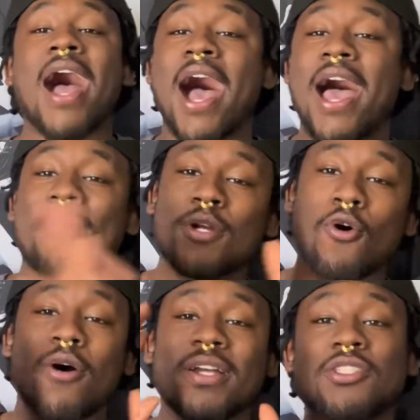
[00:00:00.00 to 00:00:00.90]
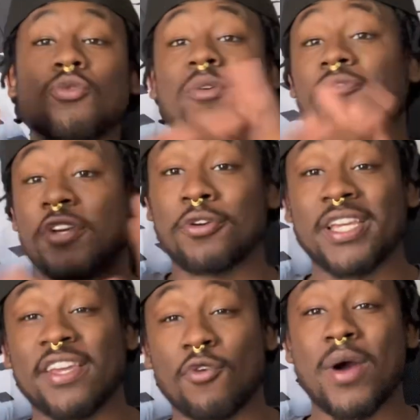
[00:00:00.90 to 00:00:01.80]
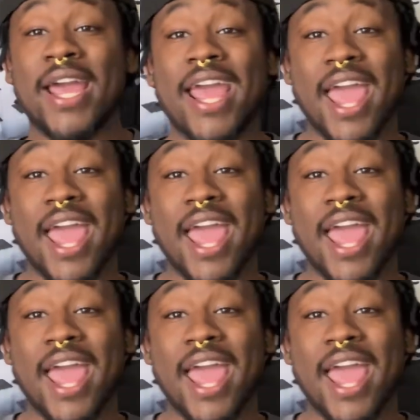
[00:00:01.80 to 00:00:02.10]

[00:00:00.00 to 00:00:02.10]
I am going to reveal the giveaway